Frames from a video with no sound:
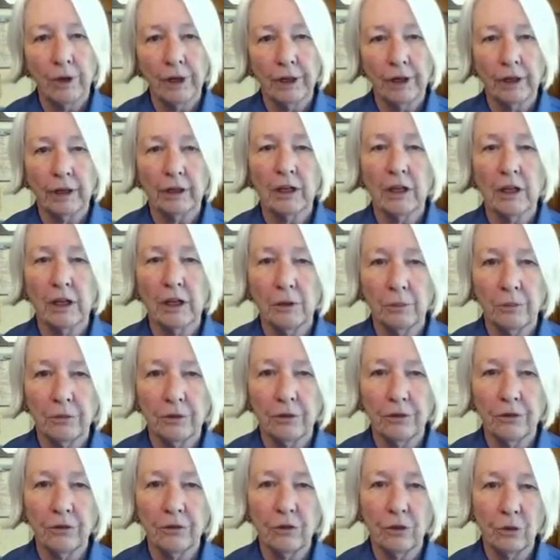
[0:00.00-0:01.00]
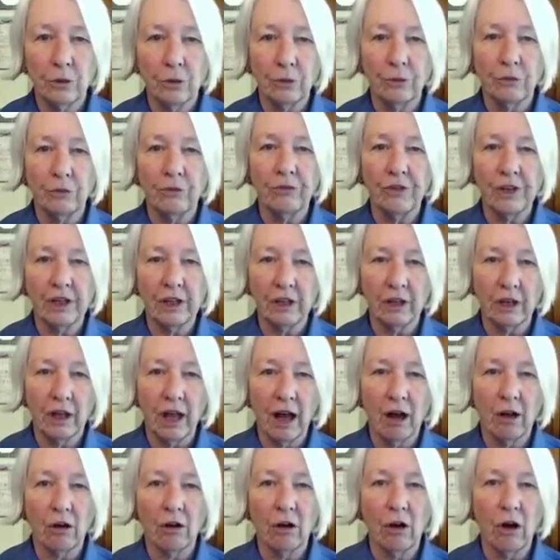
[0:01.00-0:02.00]
when it comes to
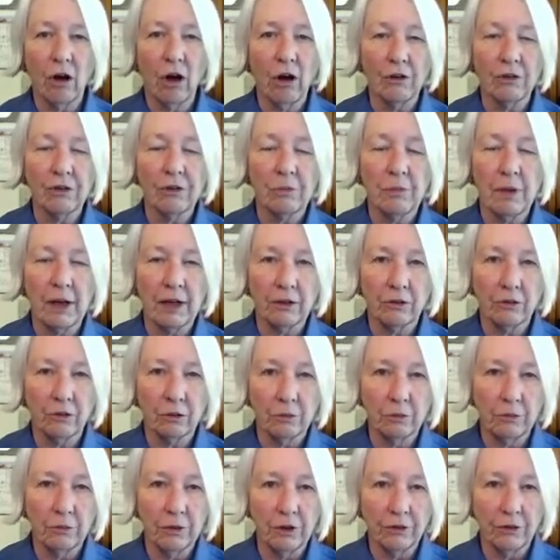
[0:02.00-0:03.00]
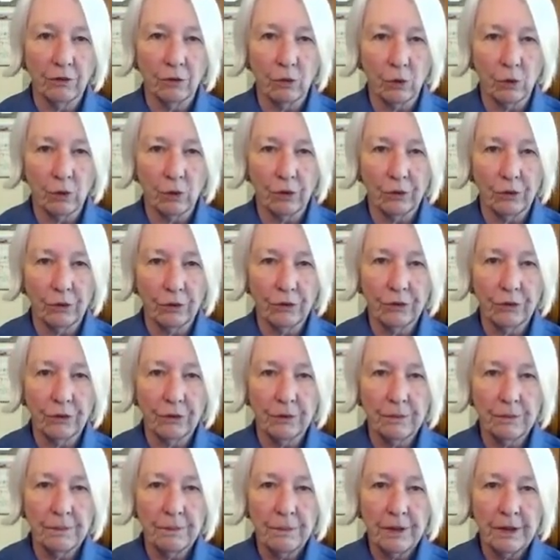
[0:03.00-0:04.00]
fetal alcohol spectrum
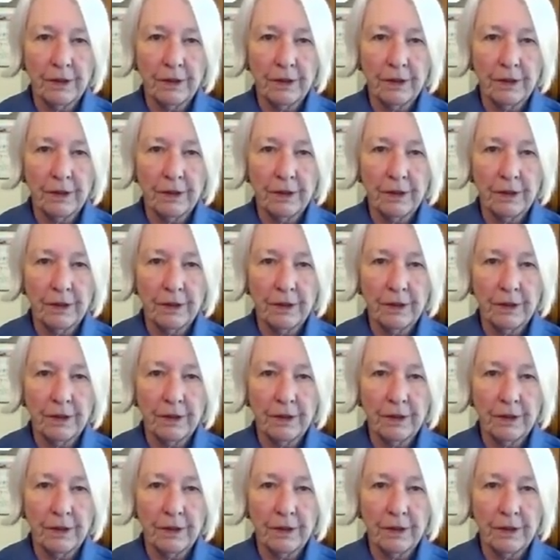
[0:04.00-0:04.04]
disorders.